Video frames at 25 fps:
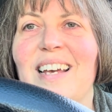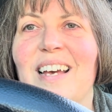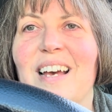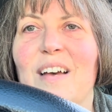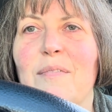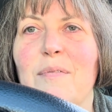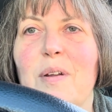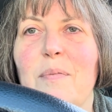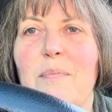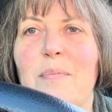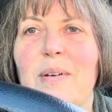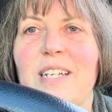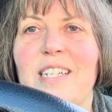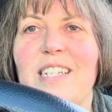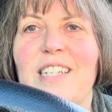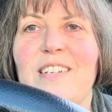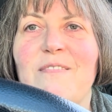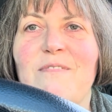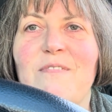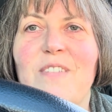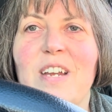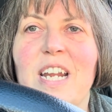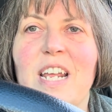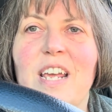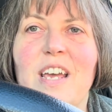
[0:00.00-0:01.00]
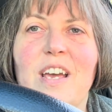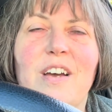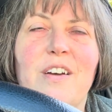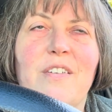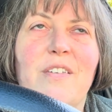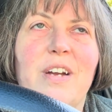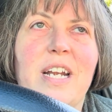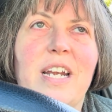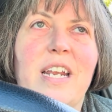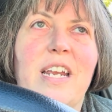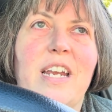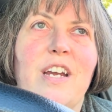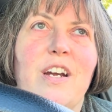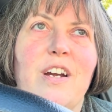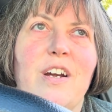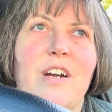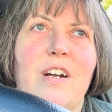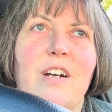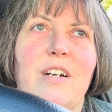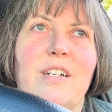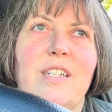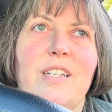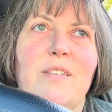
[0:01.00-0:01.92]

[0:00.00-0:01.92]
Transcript: I'm going to put some video in here,